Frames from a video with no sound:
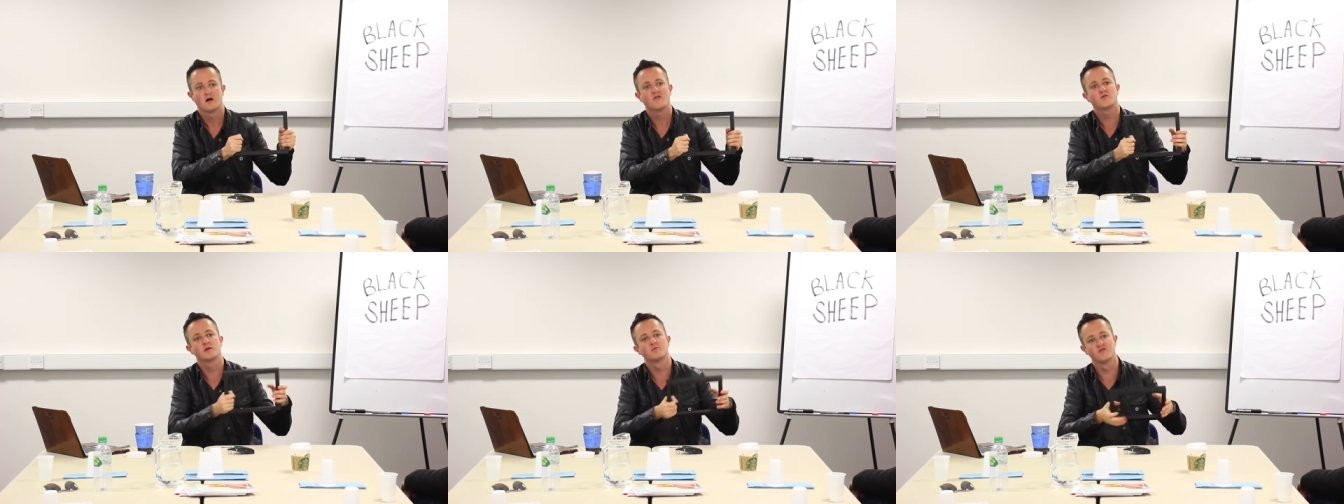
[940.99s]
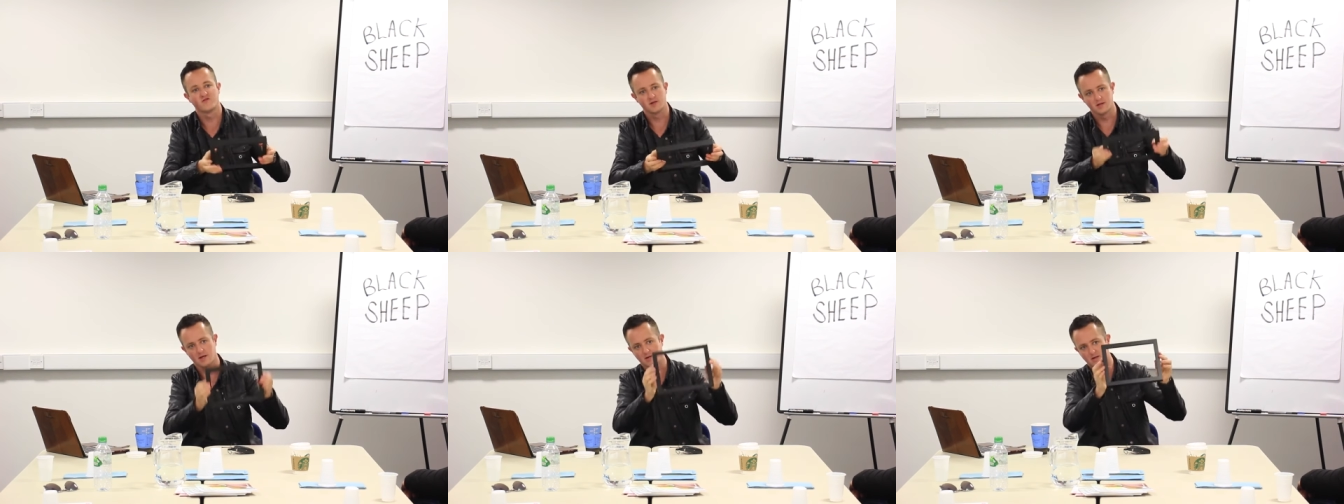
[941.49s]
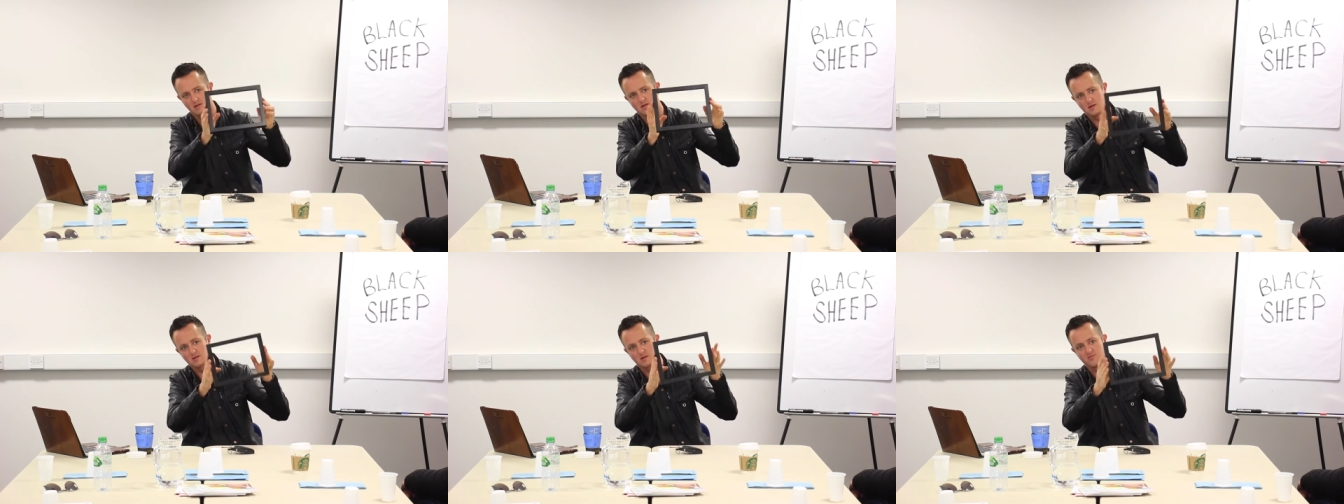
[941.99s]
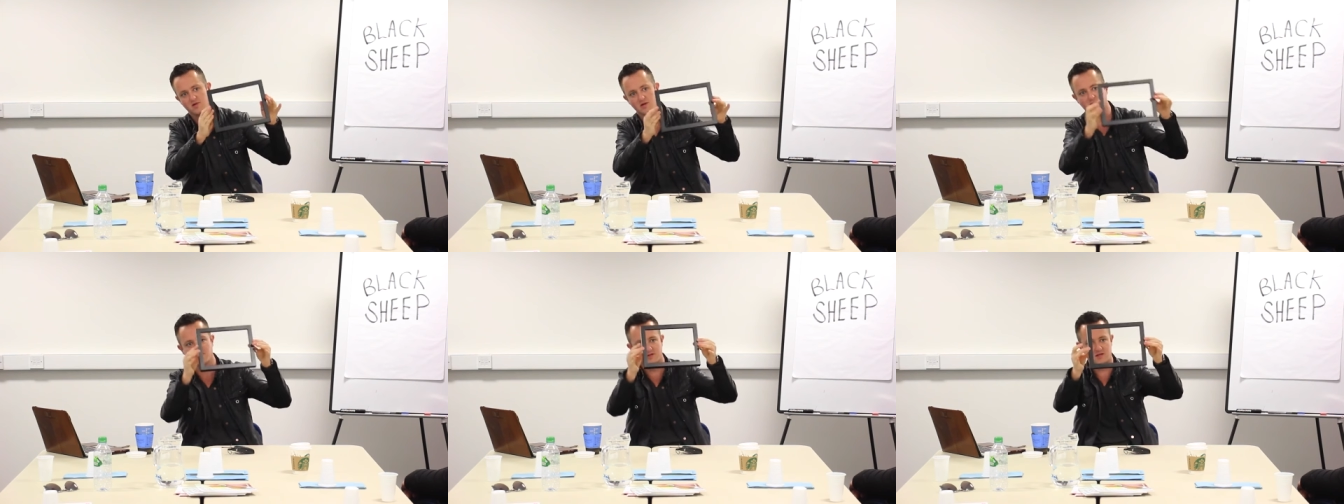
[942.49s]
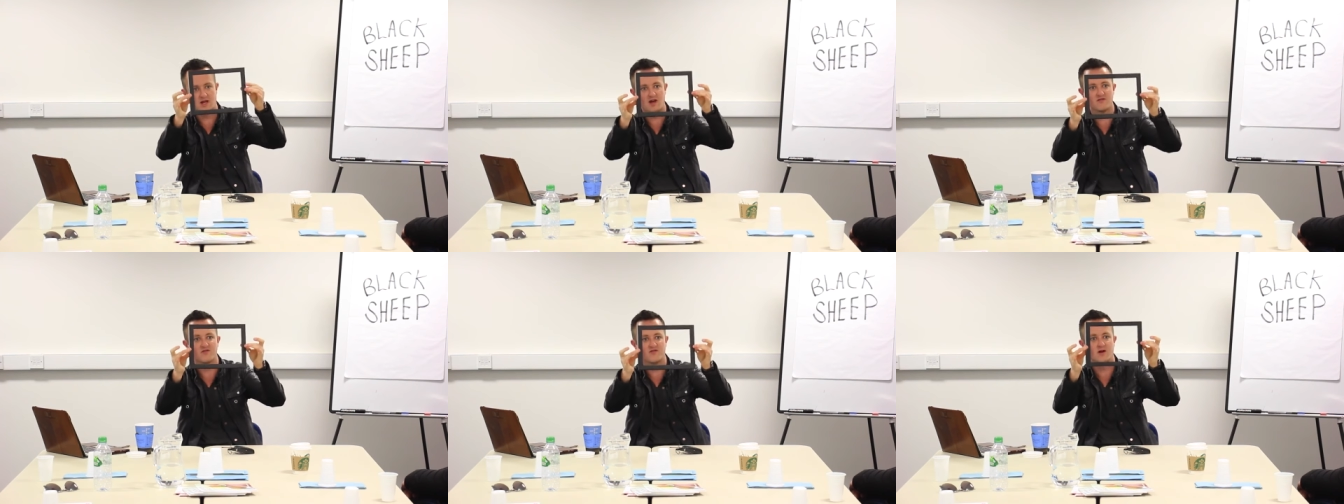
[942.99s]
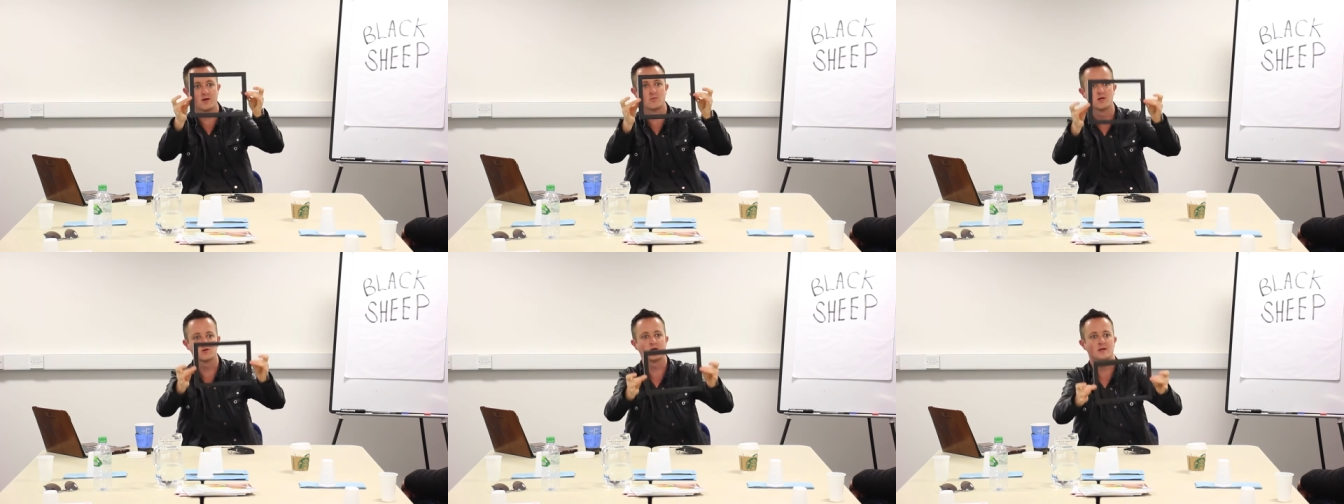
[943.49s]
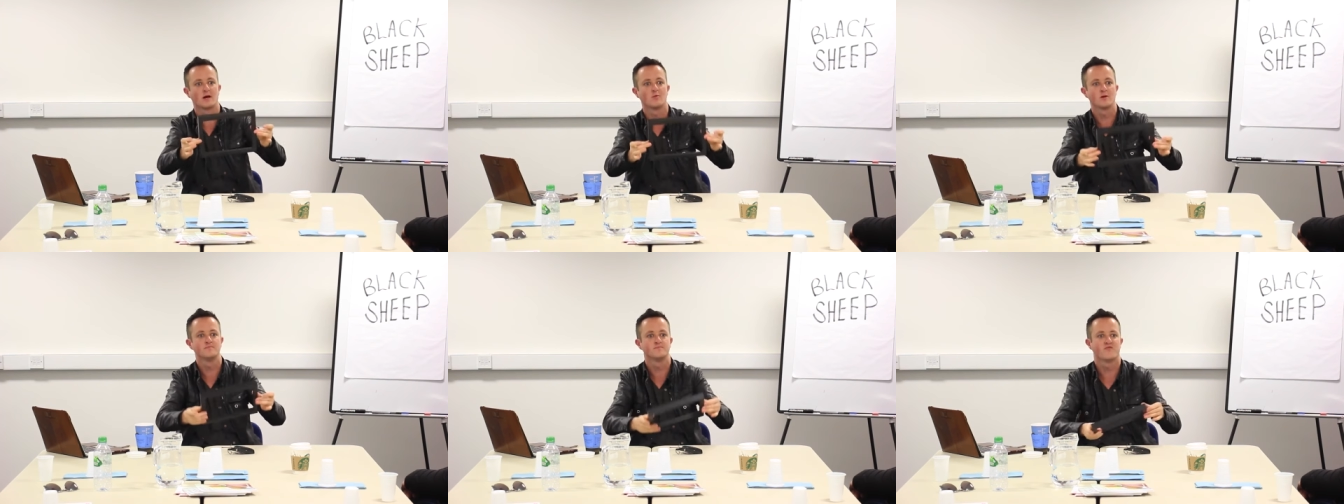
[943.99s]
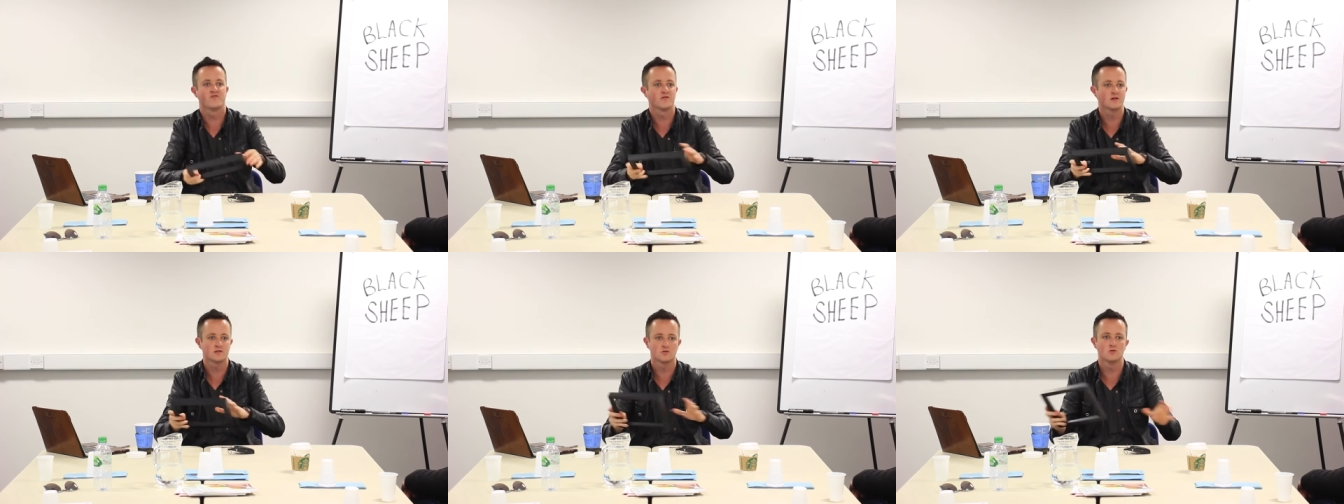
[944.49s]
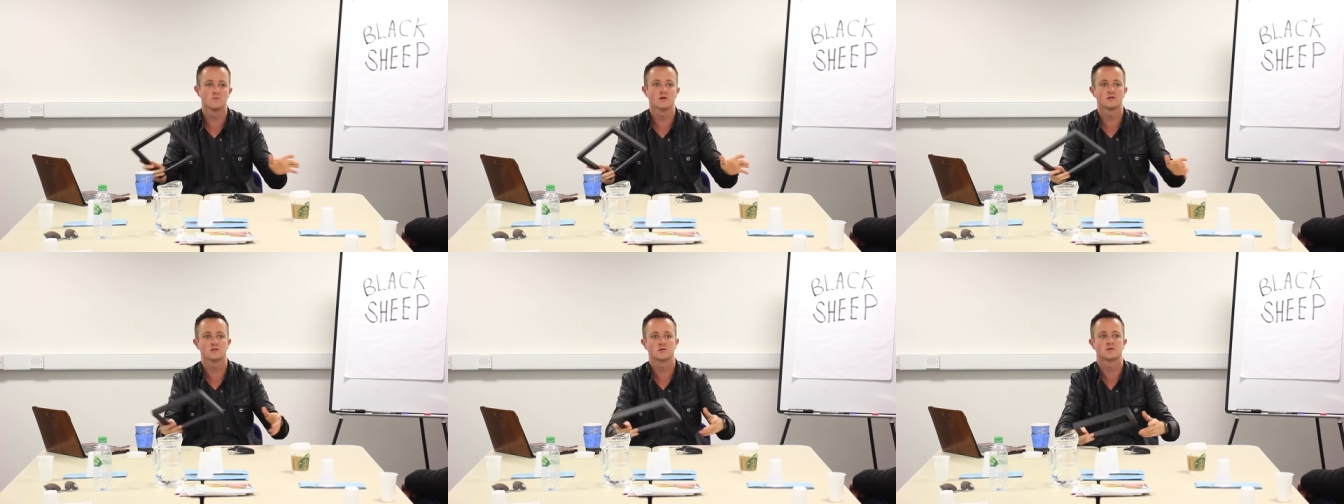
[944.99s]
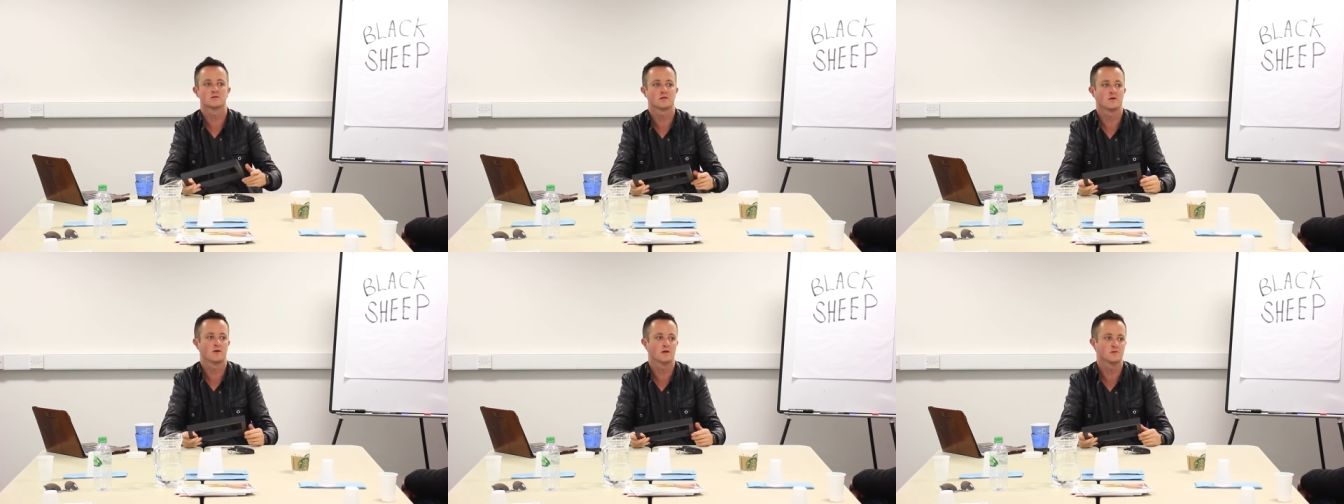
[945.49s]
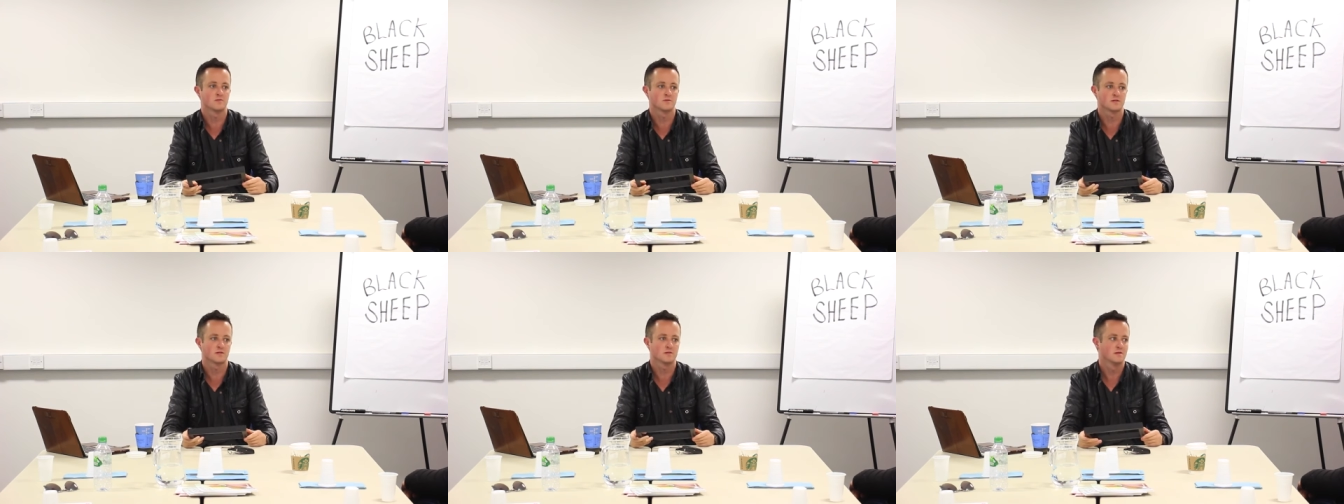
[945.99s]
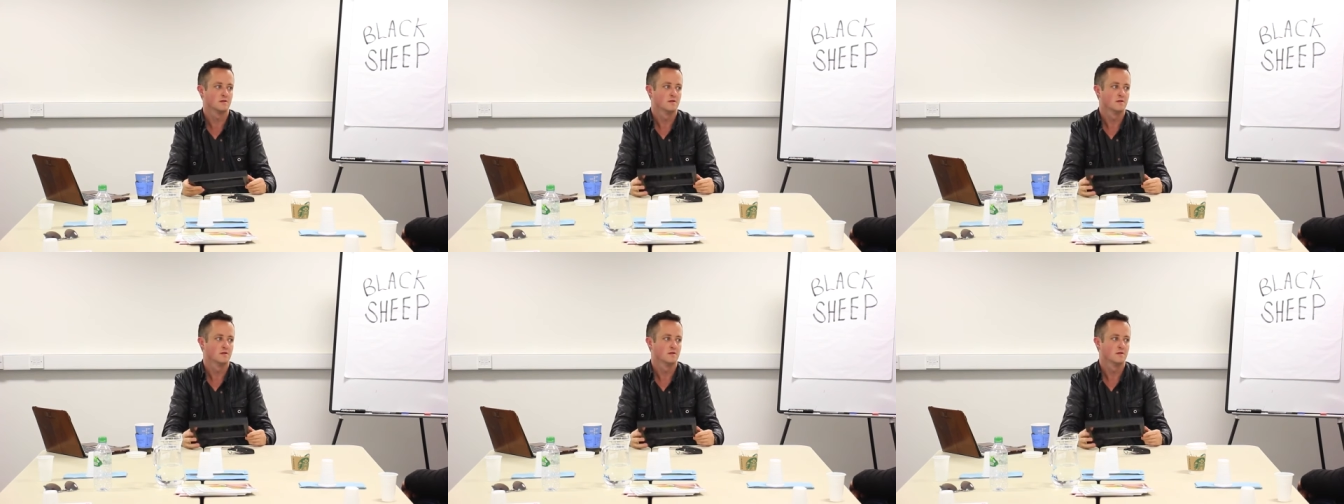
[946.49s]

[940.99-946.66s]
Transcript: I've got a boyfriend, yeah. It's a, it's a pretty scary frame when you get that one. Freaks all my students out, 100%.